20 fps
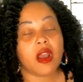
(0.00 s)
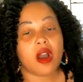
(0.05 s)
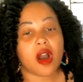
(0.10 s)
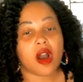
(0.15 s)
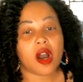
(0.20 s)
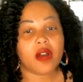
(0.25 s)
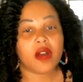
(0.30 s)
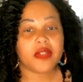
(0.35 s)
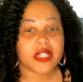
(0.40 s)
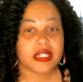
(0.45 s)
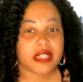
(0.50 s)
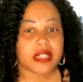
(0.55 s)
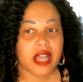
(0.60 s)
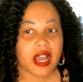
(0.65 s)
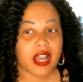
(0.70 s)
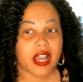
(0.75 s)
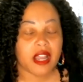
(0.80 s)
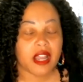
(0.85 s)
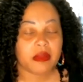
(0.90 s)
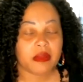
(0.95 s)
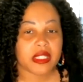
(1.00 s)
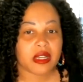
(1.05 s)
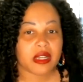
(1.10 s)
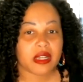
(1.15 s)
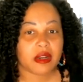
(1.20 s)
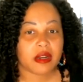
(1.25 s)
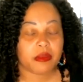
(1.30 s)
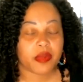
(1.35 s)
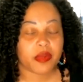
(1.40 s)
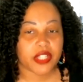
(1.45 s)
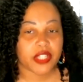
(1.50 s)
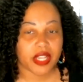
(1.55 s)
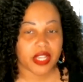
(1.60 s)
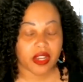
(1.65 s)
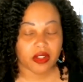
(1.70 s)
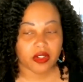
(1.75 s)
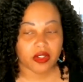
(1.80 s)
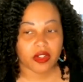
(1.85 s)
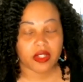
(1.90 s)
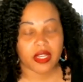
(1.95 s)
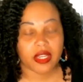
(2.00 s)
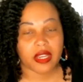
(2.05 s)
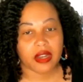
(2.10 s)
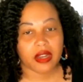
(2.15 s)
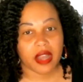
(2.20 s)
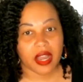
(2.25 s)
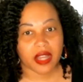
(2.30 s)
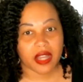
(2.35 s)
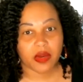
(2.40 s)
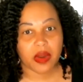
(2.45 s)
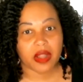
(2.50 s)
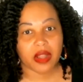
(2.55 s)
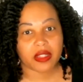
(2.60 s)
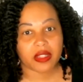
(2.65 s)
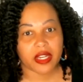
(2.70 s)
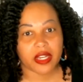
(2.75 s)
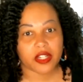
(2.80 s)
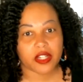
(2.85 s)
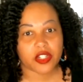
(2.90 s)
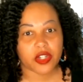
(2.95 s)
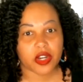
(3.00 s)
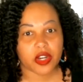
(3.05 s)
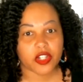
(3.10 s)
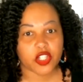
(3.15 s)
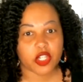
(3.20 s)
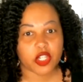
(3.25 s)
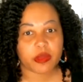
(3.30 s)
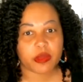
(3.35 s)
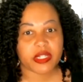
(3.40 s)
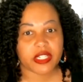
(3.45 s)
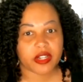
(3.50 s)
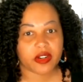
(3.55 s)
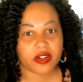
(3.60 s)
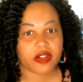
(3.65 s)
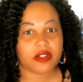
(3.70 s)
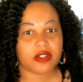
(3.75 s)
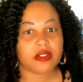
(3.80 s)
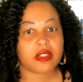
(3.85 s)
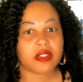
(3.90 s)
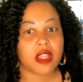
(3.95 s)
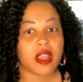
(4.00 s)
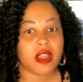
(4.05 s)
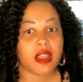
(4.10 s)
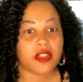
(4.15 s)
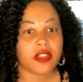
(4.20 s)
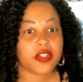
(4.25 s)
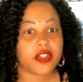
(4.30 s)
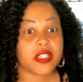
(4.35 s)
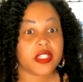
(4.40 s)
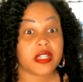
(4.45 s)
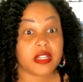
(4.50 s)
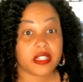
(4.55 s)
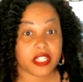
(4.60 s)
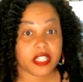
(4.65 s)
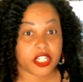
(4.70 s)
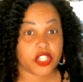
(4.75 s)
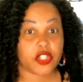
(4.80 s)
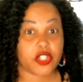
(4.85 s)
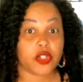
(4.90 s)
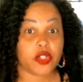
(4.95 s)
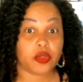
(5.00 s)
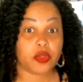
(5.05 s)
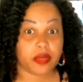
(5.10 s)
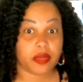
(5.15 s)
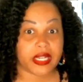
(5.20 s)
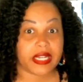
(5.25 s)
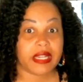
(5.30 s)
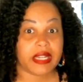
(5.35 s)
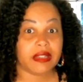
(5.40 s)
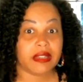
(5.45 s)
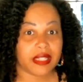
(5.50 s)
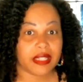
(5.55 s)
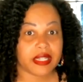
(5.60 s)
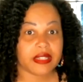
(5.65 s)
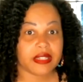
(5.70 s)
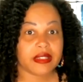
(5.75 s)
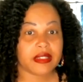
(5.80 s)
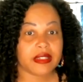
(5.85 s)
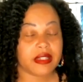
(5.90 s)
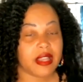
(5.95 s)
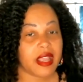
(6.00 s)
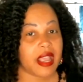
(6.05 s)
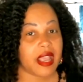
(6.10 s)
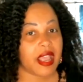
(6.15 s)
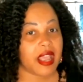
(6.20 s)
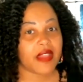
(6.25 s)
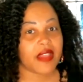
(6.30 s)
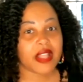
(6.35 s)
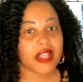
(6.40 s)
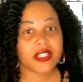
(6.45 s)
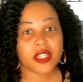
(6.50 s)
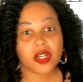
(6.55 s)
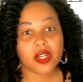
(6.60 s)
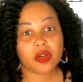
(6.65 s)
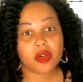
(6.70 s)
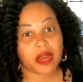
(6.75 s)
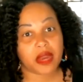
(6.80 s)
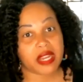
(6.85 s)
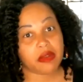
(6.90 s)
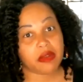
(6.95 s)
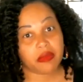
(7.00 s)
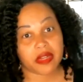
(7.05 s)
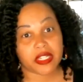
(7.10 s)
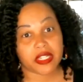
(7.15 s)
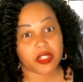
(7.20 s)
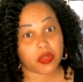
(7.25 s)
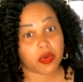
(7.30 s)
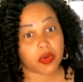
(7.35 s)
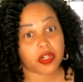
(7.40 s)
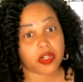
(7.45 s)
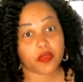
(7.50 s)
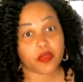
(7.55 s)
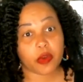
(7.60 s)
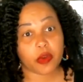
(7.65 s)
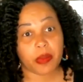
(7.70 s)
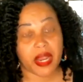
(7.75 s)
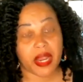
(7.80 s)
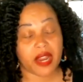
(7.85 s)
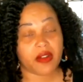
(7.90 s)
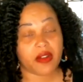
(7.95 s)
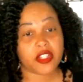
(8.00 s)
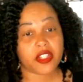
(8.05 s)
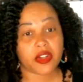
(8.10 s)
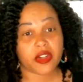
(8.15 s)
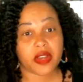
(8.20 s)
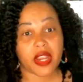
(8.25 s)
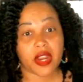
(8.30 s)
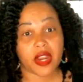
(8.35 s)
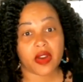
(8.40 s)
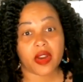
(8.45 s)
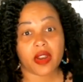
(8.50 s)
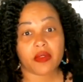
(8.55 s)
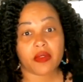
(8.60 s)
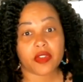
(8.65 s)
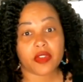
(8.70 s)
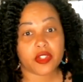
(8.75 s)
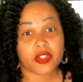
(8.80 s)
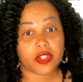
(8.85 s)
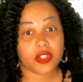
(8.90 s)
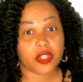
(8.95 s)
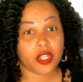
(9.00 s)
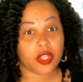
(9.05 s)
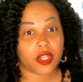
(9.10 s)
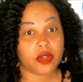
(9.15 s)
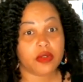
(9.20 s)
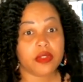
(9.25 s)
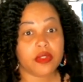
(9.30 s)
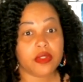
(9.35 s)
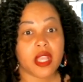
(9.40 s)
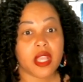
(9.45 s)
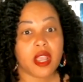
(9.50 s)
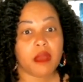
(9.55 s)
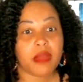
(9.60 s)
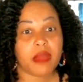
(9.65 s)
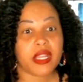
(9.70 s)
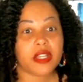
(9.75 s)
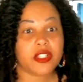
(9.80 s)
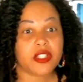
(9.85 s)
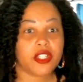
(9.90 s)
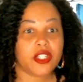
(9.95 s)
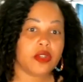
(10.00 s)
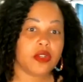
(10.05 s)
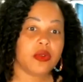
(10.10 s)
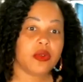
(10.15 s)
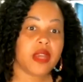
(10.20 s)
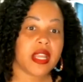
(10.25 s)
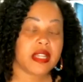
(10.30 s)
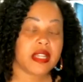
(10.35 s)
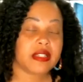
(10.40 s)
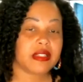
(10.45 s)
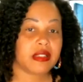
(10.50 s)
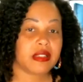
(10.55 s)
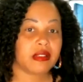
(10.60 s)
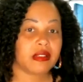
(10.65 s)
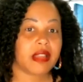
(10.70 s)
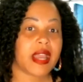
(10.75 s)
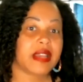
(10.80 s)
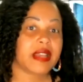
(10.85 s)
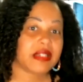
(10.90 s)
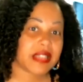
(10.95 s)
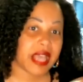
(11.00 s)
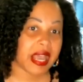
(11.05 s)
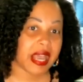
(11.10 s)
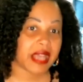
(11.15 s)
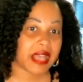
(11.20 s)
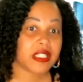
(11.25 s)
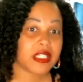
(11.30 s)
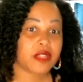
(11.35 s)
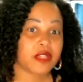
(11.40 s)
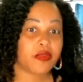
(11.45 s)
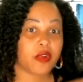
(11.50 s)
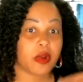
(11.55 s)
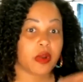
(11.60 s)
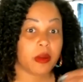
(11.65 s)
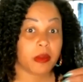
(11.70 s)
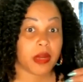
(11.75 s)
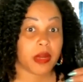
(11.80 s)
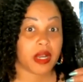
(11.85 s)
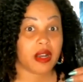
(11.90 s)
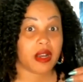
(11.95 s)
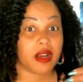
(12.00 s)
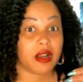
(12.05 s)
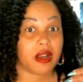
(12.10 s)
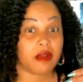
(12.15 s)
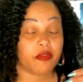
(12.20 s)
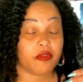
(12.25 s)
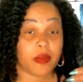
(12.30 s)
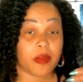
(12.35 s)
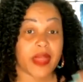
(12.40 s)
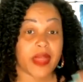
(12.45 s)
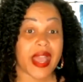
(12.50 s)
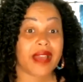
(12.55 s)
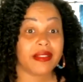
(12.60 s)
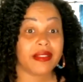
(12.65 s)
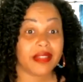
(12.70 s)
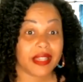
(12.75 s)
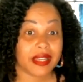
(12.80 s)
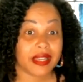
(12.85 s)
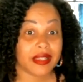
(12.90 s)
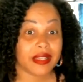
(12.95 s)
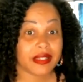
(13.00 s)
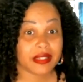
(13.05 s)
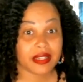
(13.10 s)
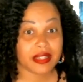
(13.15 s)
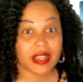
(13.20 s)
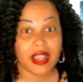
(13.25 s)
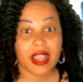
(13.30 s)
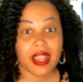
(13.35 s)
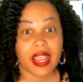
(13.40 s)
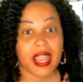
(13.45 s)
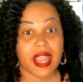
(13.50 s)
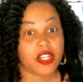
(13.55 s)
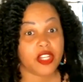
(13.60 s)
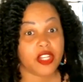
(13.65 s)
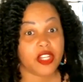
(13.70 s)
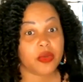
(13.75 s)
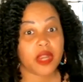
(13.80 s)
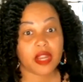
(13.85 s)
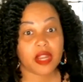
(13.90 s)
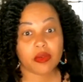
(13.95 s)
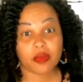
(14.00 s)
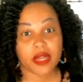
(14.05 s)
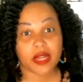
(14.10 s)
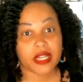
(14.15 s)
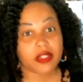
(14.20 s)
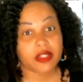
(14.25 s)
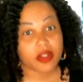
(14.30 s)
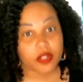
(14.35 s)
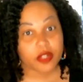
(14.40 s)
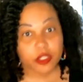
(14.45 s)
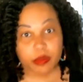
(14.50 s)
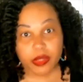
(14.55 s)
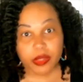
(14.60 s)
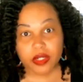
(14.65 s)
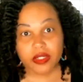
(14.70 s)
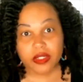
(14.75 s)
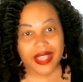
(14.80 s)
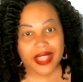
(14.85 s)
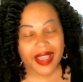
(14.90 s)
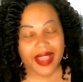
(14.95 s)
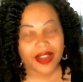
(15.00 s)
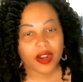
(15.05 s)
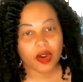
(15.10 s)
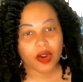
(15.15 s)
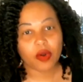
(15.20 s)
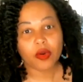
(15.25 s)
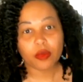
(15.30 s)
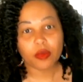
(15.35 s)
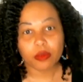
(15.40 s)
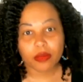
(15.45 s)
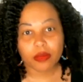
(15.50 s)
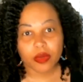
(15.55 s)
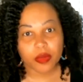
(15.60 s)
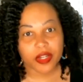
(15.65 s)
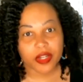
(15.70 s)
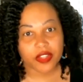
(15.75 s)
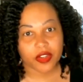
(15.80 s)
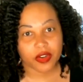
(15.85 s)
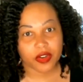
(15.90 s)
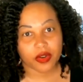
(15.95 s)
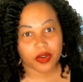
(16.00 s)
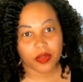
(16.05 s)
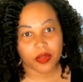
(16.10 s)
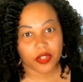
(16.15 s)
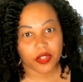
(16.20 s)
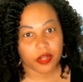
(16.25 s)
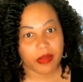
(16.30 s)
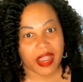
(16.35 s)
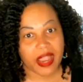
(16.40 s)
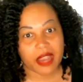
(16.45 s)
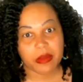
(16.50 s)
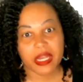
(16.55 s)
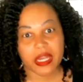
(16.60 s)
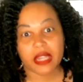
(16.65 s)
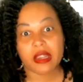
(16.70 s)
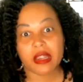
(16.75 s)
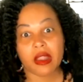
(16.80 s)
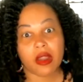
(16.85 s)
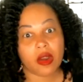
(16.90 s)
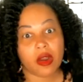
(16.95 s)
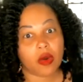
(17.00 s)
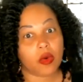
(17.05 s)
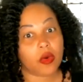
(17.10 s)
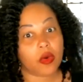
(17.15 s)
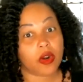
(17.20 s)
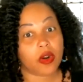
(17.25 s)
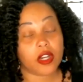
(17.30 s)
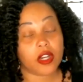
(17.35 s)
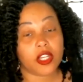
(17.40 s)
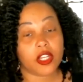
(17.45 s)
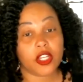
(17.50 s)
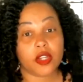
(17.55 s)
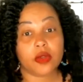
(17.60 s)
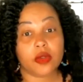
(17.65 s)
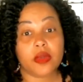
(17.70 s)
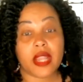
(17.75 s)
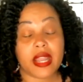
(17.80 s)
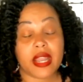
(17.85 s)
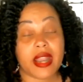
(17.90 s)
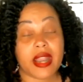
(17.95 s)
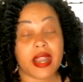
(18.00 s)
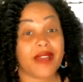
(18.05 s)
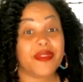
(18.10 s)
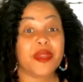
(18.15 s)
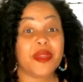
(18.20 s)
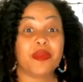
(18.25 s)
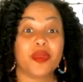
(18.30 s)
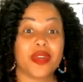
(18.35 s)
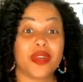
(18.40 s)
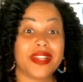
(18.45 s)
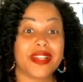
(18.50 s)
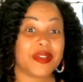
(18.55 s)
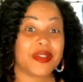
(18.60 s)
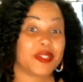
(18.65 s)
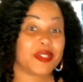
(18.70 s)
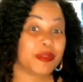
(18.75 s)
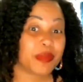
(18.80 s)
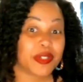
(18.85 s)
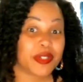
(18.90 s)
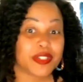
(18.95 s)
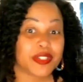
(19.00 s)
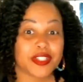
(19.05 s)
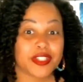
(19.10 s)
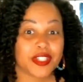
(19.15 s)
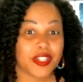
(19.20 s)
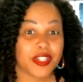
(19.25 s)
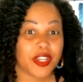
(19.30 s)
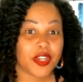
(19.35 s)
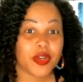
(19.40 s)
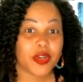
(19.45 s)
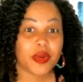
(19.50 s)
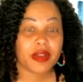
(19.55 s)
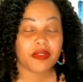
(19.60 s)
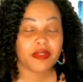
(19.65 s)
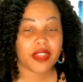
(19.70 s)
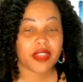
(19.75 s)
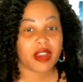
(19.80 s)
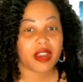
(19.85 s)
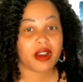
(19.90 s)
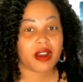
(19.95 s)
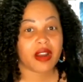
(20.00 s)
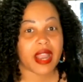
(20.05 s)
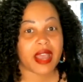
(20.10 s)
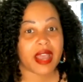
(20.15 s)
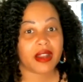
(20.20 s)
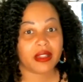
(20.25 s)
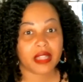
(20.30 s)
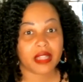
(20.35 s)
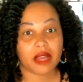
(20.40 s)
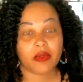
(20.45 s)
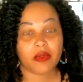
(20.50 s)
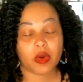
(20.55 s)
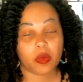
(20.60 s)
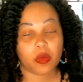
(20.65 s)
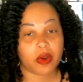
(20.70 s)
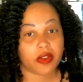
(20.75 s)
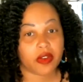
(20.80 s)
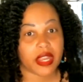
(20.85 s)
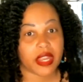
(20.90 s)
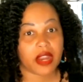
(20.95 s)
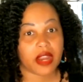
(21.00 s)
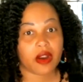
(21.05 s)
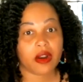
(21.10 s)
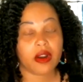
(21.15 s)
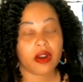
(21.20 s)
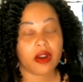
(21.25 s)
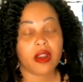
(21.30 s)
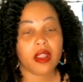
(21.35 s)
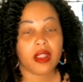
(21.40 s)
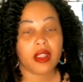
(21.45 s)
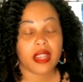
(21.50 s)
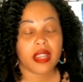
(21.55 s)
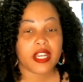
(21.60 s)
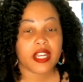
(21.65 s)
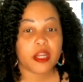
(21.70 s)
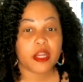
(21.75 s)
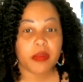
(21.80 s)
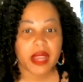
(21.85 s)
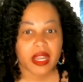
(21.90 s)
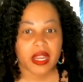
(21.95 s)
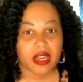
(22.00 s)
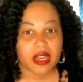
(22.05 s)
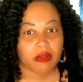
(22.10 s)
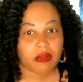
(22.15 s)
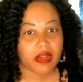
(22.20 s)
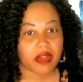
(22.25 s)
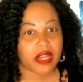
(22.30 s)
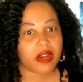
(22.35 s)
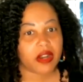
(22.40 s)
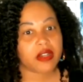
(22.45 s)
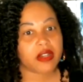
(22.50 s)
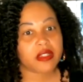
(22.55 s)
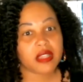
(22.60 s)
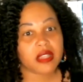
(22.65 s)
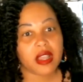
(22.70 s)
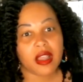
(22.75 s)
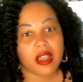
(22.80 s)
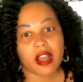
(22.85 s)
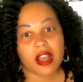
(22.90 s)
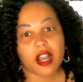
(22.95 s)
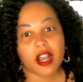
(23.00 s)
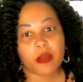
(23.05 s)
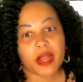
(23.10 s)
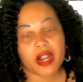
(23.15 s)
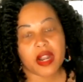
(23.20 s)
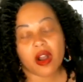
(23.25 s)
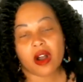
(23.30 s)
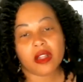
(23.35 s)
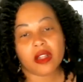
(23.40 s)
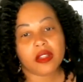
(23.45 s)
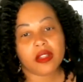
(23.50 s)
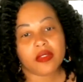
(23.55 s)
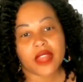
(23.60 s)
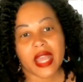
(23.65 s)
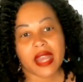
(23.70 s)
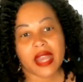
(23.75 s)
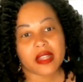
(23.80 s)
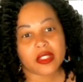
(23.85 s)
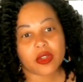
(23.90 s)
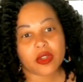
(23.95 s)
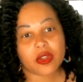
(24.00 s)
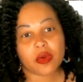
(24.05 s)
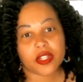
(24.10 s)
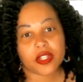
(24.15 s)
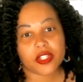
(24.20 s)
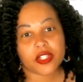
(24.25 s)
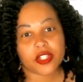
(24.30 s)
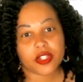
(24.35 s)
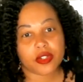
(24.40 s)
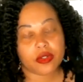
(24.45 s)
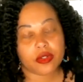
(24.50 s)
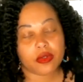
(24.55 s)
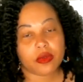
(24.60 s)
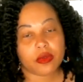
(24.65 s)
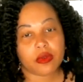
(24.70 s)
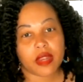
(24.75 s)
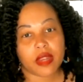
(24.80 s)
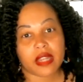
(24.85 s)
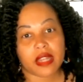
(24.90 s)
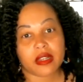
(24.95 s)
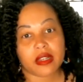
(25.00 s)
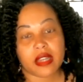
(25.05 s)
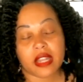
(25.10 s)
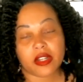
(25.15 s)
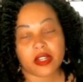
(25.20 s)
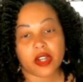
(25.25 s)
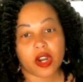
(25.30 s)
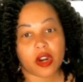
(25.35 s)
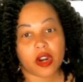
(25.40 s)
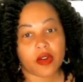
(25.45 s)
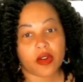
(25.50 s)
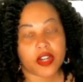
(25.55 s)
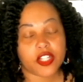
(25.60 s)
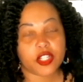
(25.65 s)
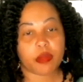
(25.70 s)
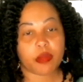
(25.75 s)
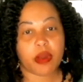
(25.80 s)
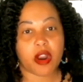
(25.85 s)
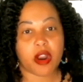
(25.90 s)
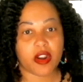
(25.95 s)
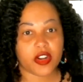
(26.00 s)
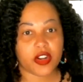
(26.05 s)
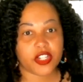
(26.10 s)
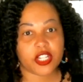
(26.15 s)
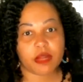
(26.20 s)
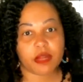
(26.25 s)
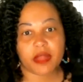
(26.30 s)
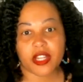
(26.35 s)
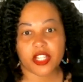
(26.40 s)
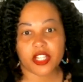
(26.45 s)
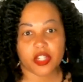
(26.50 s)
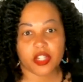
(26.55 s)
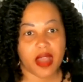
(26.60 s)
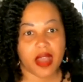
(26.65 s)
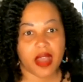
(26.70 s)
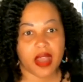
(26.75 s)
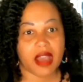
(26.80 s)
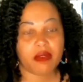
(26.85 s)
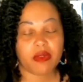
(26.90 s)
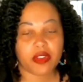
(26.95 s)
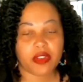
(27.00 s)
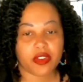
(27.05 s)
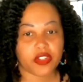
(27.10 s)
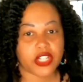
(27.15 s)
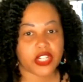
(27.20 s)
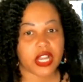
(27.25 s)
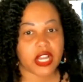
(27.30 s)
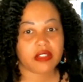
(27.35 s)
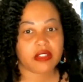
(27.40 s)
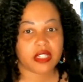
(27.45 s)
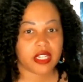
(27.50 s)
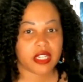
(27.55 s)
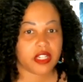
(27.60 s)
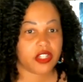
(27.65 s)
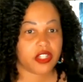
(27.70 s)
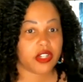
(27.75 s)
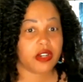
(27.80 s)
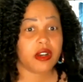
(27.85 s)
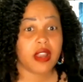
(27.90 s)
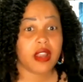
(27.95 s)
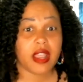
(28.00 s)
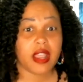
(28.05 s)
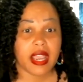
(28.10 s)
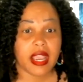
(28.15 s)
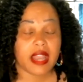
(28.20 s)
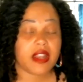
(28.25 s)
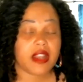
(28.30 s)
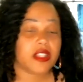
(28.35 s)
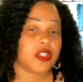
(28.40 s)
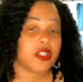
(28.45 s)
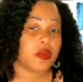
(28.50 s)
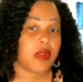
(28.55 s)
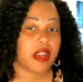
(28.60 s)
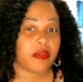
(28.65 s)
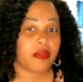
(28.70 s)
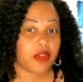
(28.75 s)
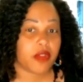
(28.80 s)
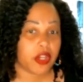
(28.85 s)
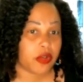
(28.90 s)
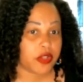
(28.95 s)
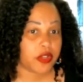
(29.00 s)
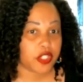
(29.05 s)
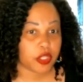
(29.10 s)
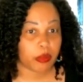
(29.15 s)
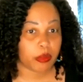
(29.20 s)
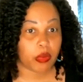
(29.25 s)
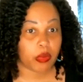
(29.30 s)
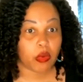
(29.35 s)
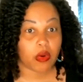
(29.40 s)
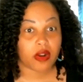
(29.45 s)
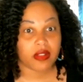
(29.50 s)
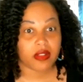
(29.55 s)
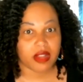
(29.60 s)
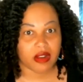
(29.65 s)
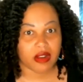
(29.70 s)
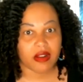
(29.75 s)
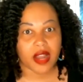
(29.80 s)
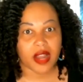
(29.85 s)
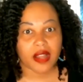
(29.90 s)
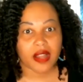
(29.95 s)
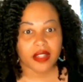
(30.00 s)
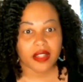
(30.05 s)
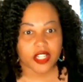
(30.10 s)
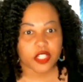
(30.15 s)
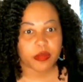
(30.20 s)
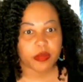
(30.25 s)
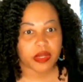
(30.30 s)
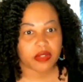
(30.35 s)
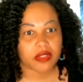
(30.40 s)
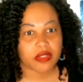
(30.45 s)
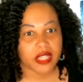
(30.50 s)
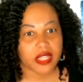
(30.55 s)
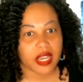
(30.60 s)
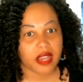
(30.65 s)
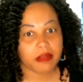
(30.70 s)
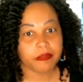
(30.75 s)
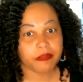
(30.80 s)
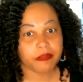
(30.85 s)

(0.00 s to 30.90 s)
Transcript: Oftentimes, particularly in high quality instructional materials, there's an additional reading list. And that's a great resource for parents or caregivers to use, because you can select texts from that list, and you can read those books at home with your baby, or you can have them read those books to you if they're at a level where they are independent readers. And all of that is going to encourage the partnership that you have with your child's teacher. And it's a way for you to support their knowledge building.